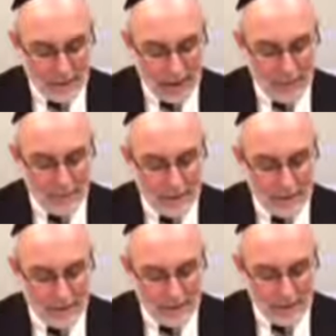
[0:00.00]

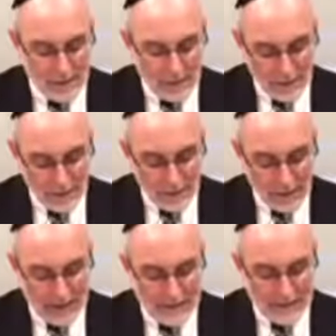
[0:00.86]
Kamitzrim
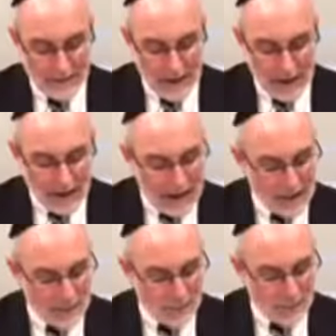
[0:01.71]
haisa
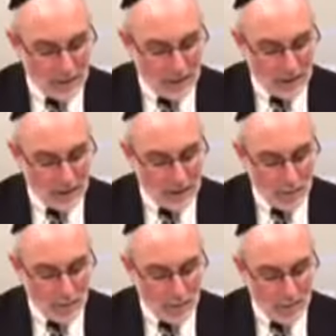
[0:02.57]
az roshatuma
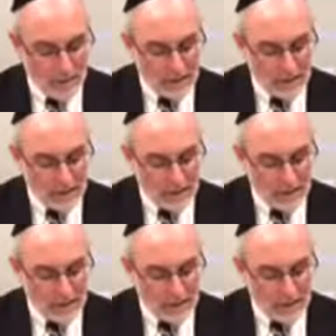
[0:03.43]
atuma